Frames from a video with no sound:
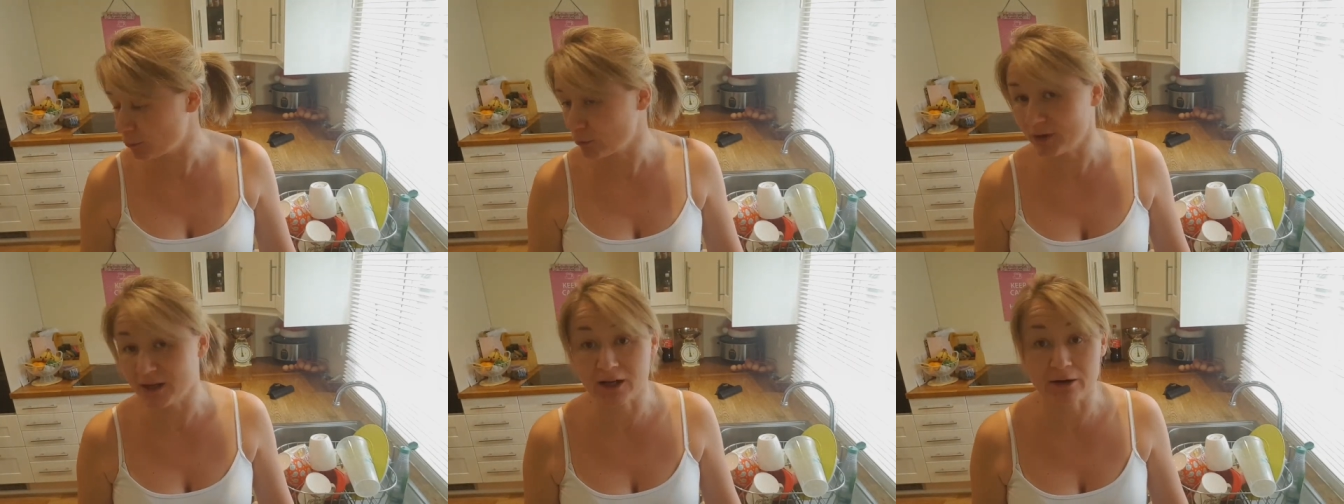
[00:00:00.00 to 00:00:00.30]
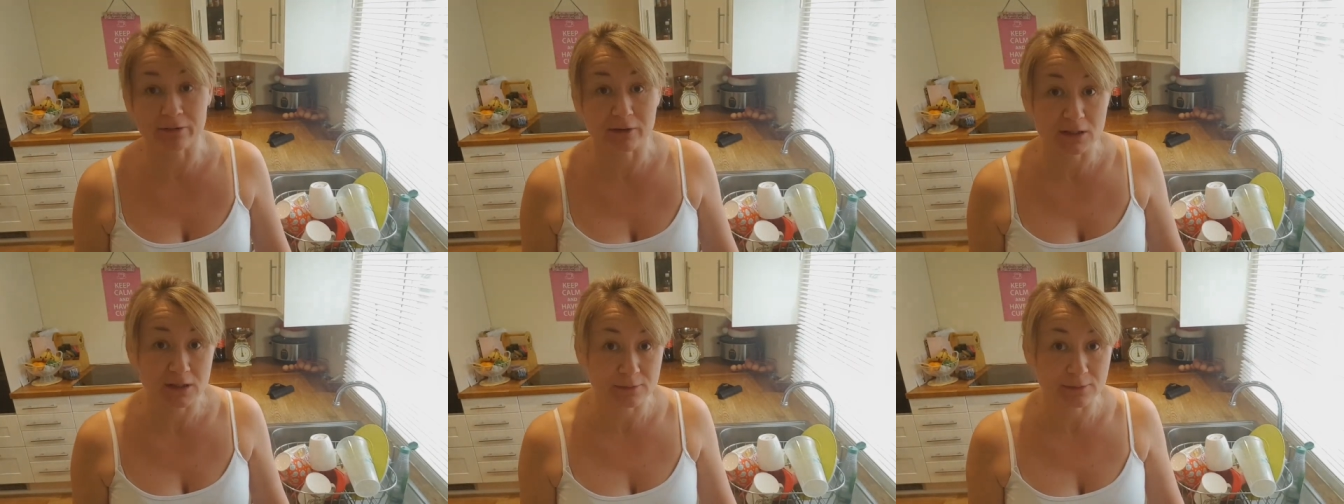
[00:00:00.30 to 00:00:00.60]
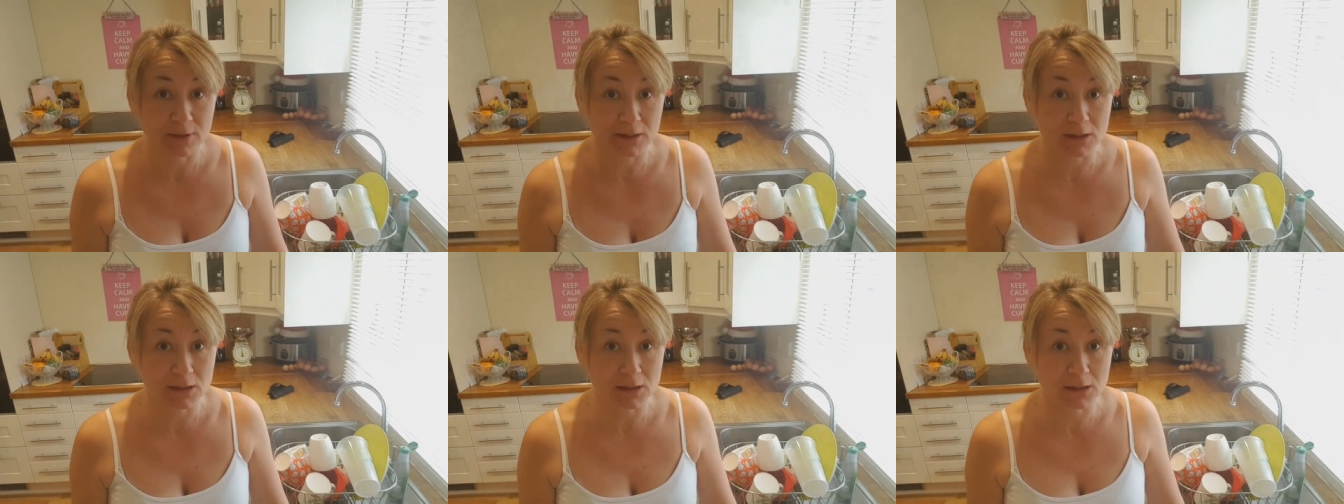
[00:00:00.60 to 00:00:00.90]

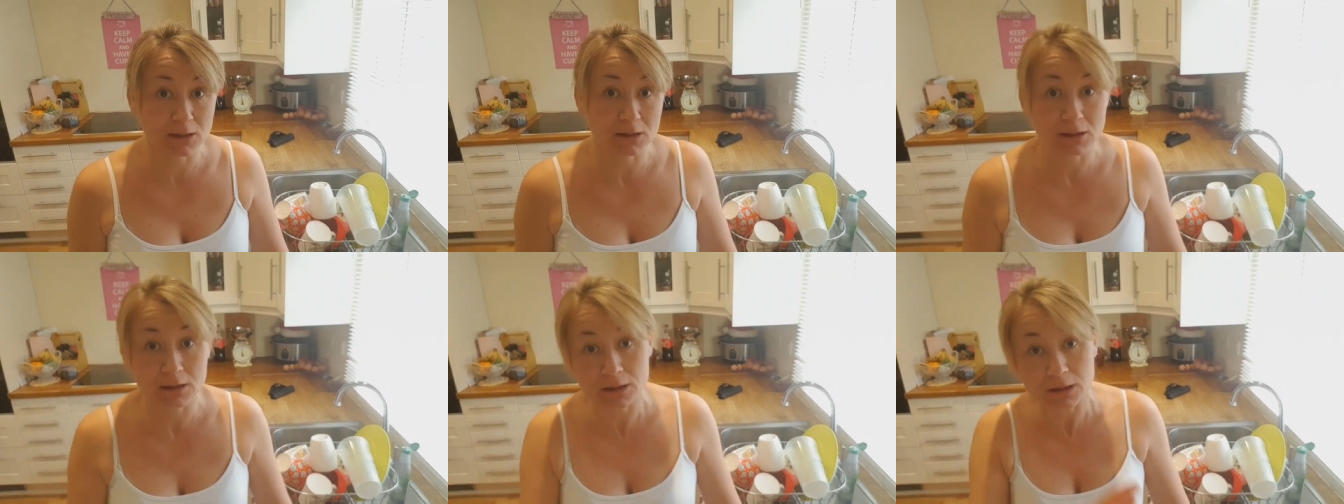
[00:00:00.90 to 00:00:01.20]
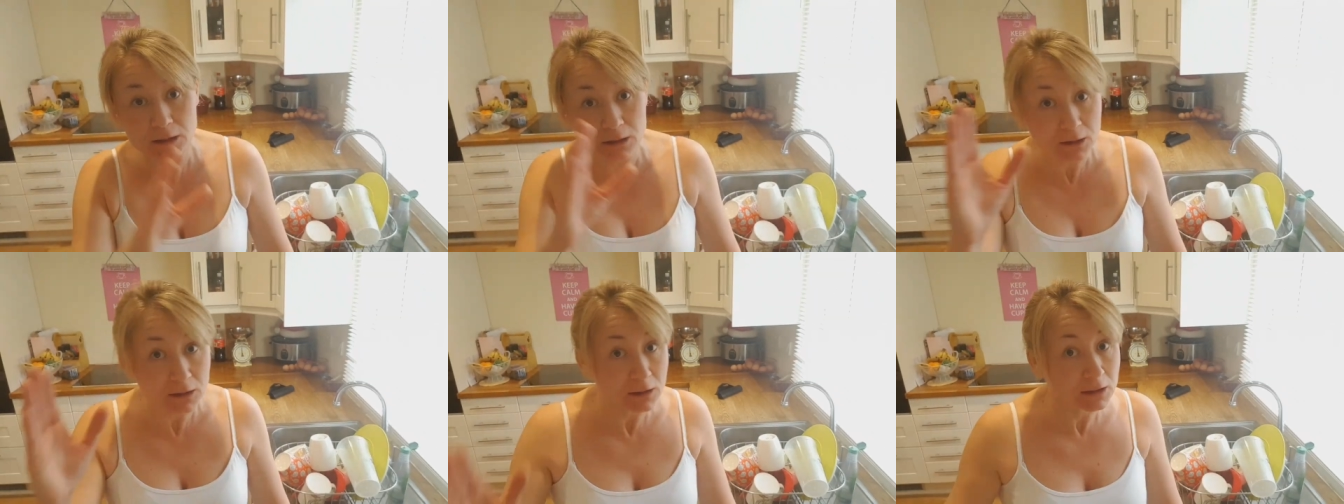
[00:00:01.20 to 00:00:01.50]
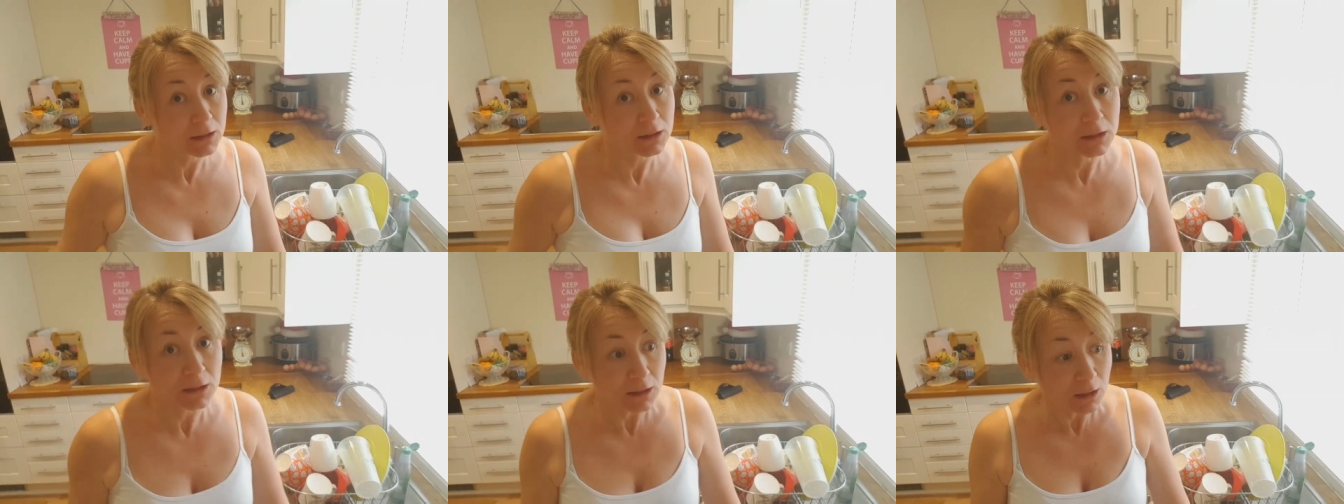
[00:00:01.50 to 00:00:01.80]
pre-Christmas
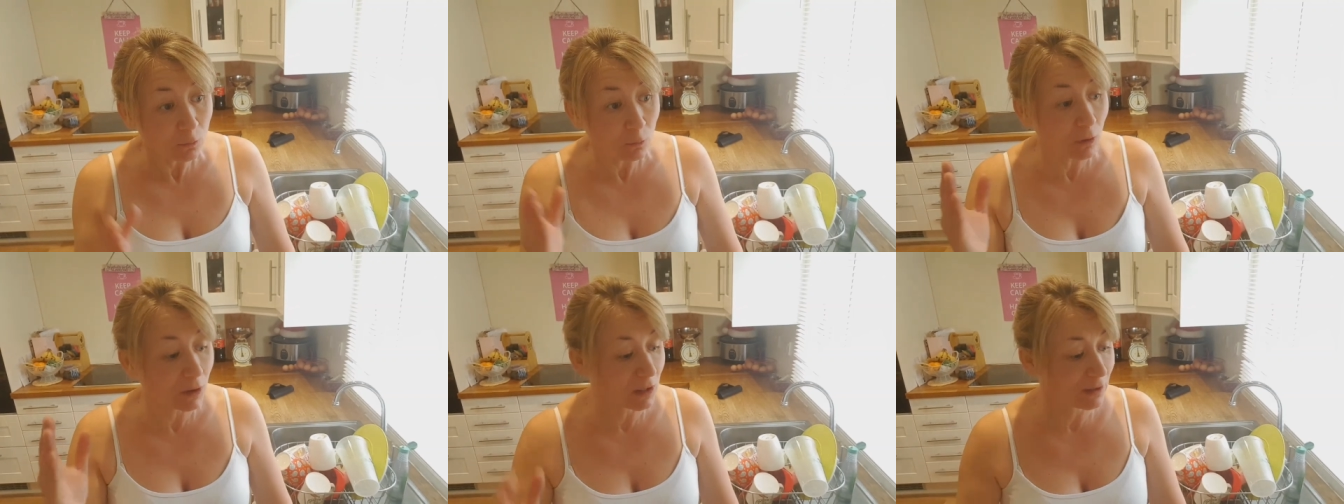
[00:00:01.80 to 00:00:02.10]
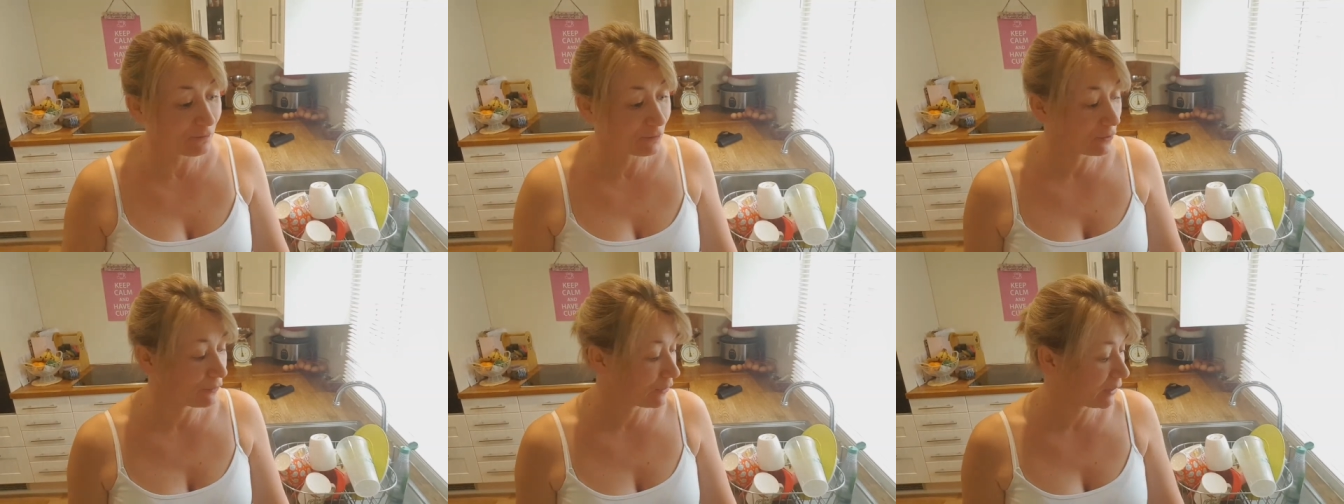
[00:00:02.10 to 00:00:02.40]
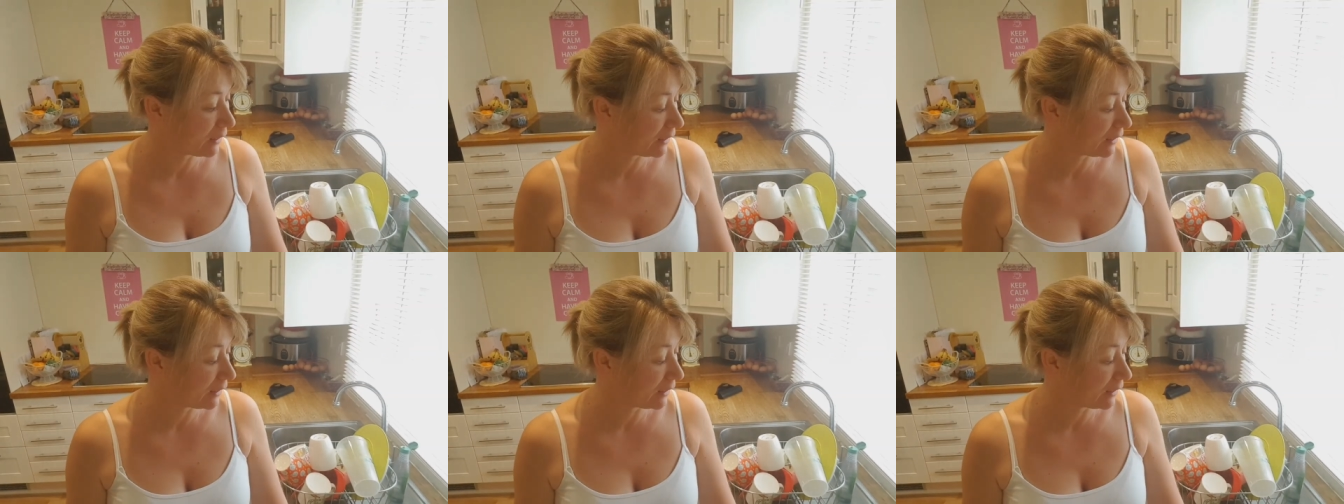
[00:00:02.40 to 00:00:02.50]
while I've got the